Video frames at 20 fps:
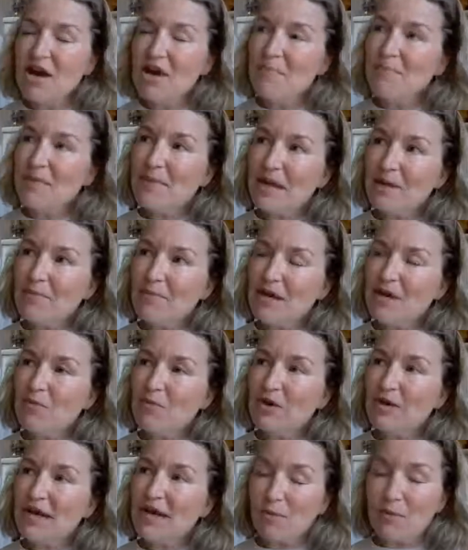maybe
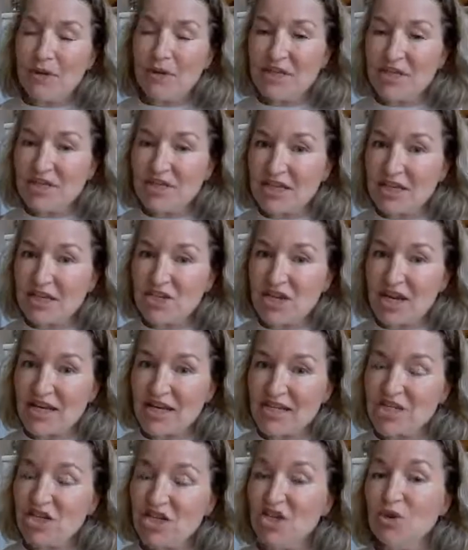what I would
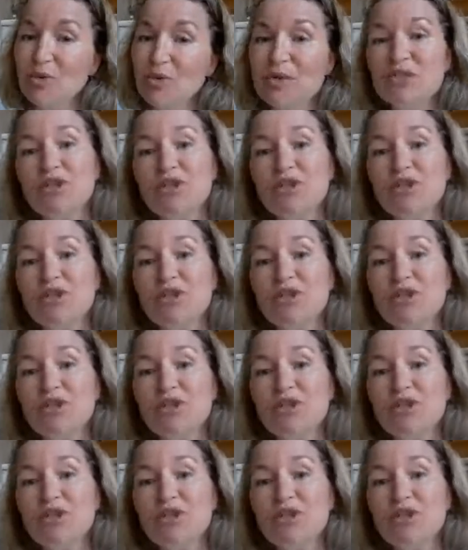suggest to you is